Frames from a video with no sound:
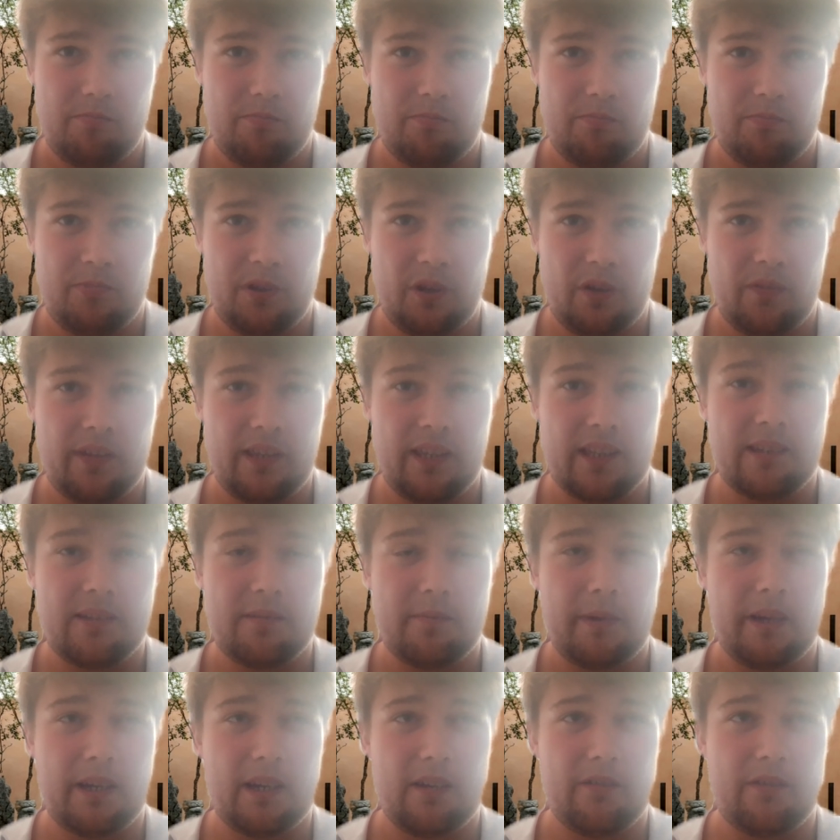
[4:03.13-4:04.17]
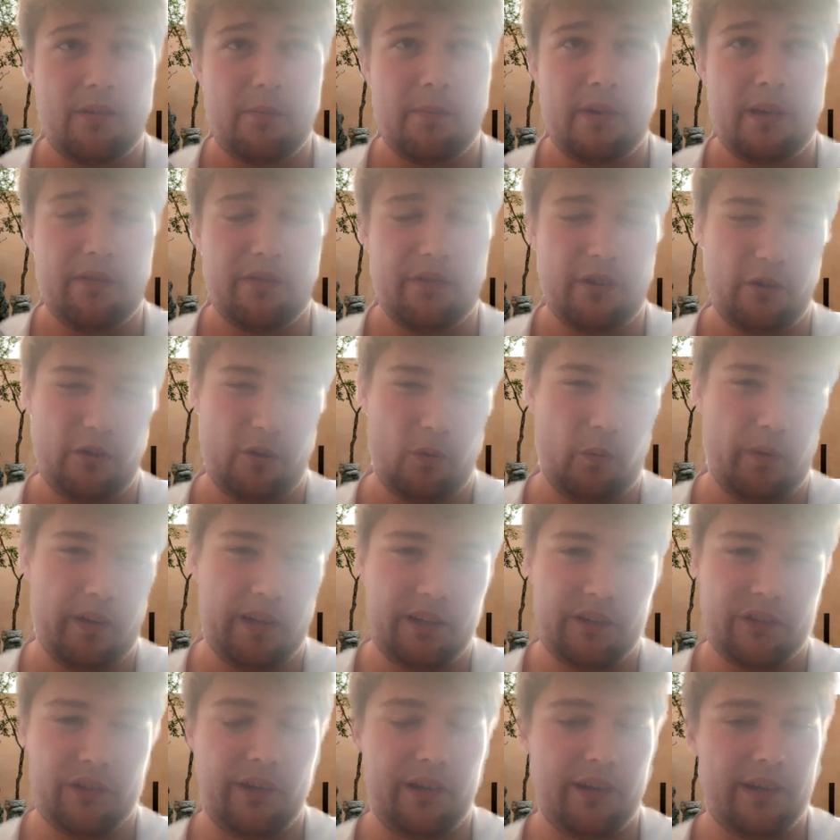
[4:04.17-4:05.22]
So I think they need to make another midfield and
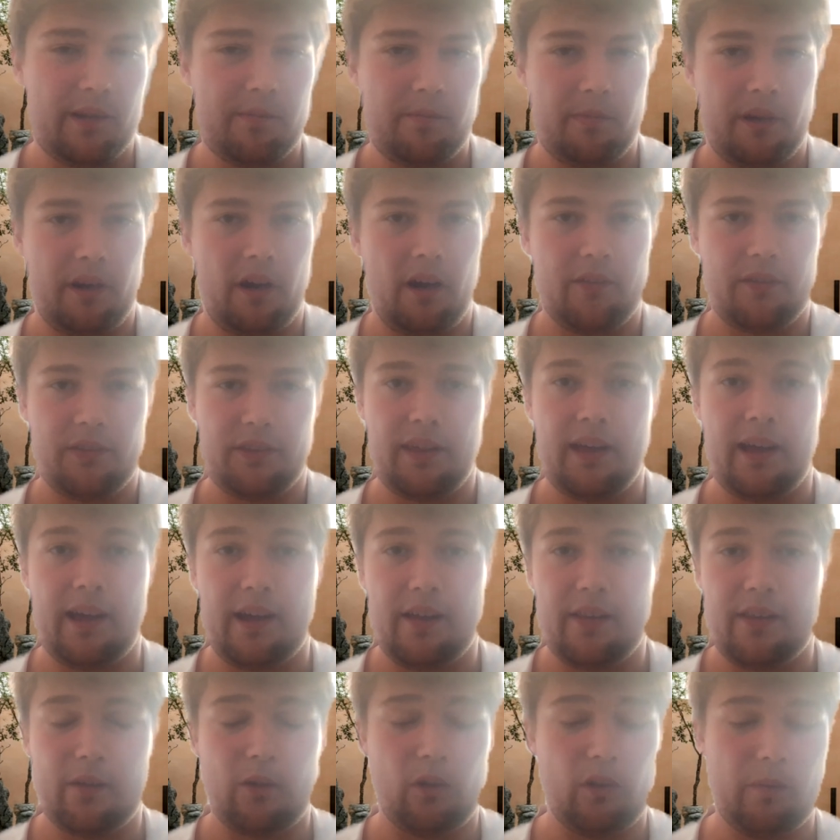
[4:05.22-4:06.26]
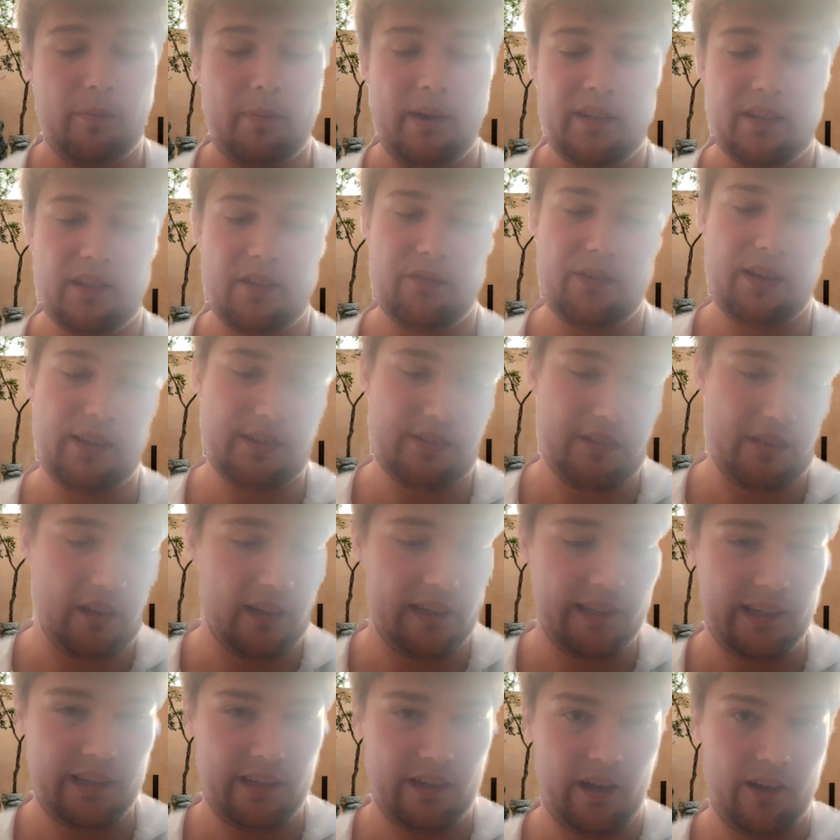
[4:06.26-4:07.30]
winger signing, but after that, they've got the best defence in the
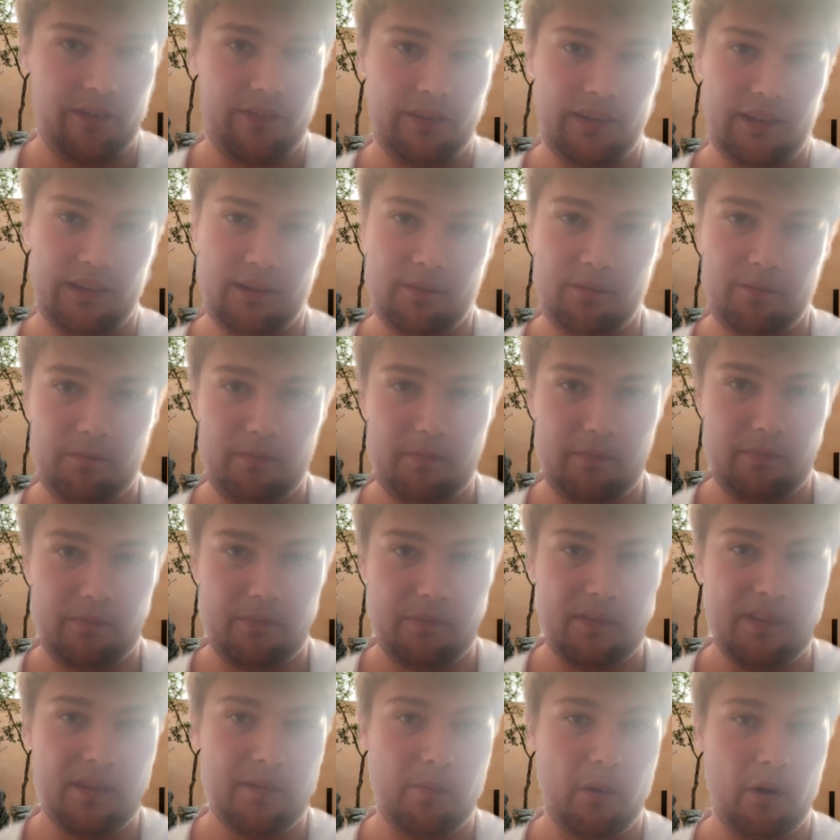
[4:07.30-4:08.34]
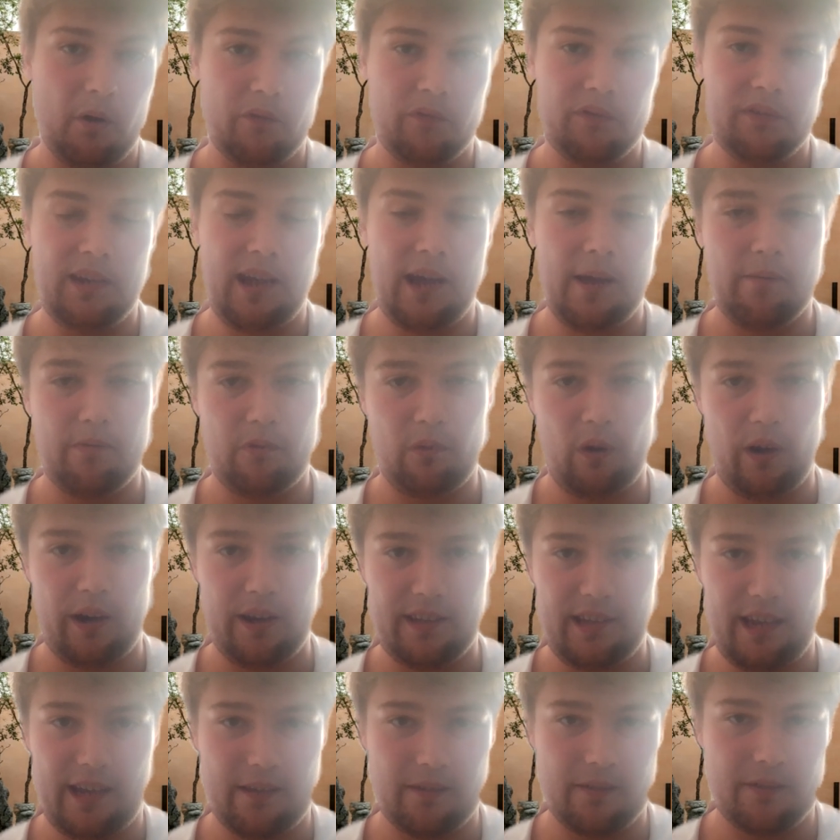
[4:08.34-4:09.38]
league, I think, both
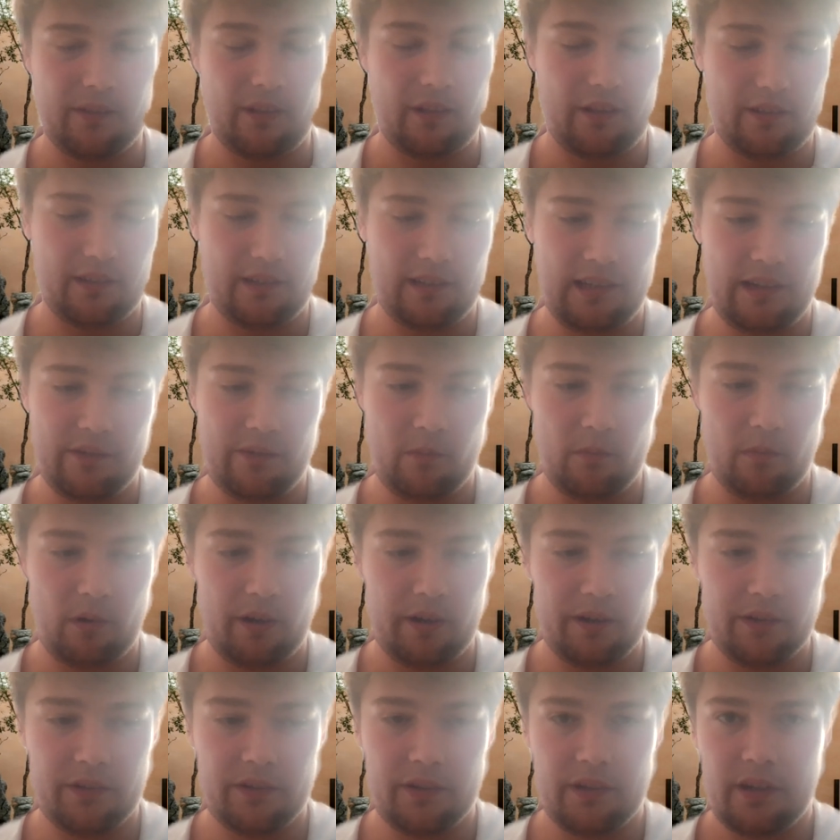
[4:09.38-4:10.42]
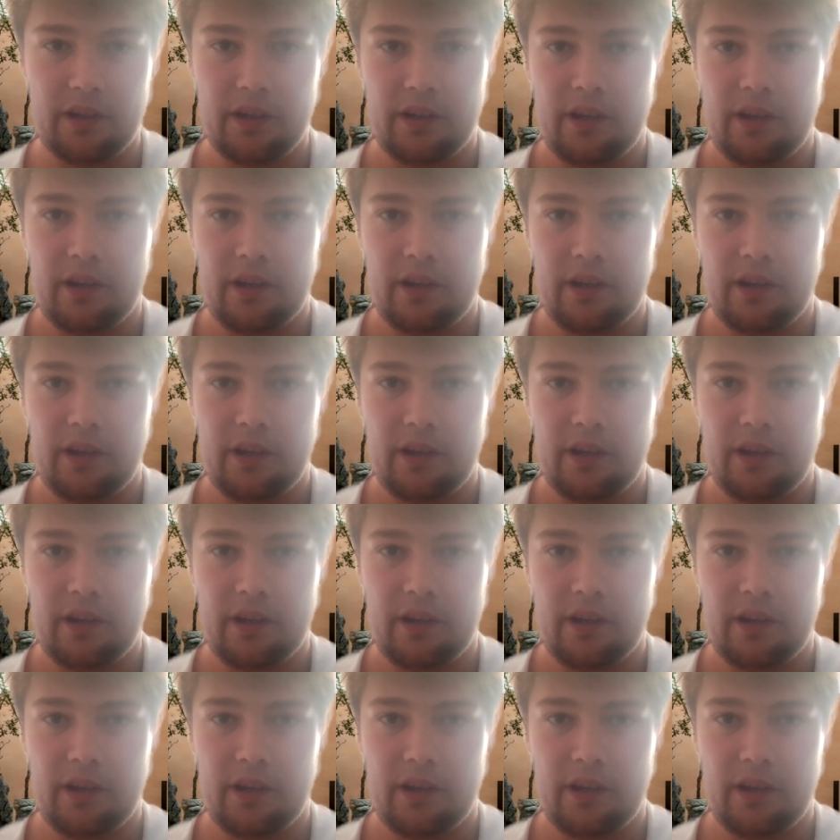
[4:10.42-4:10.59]
depth-wise and starting 11-wise.